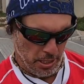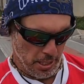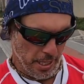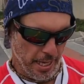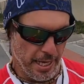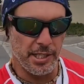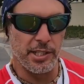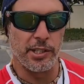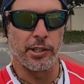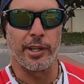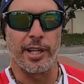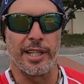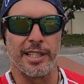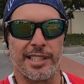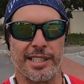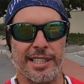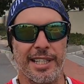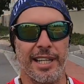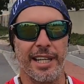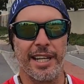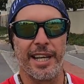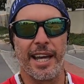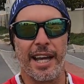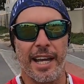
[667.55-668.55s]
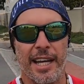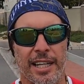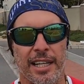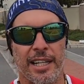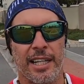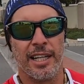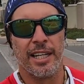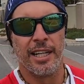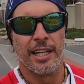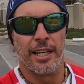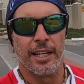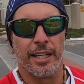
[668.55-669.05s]
As you can see here,
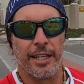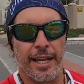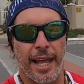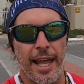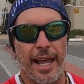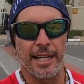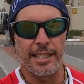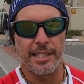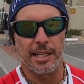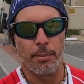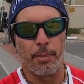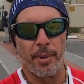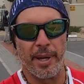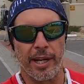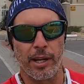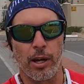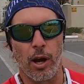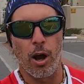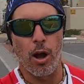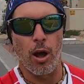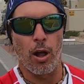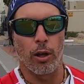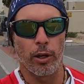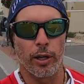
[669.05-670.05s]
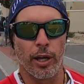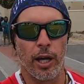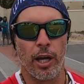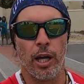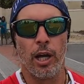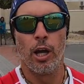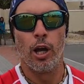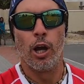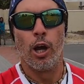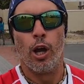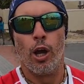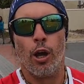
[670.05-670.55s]
it has a big old
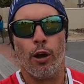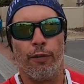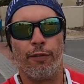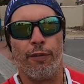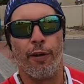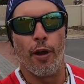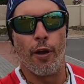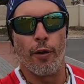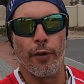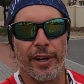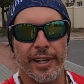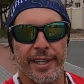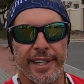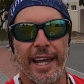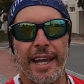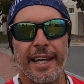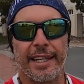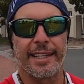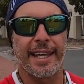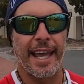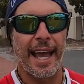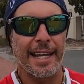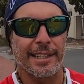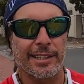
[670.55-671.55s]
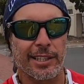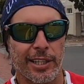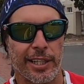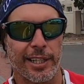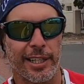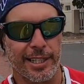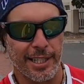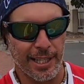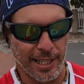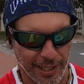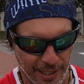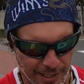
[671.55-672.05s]
furry dead cat on
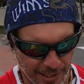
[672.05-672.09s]
it,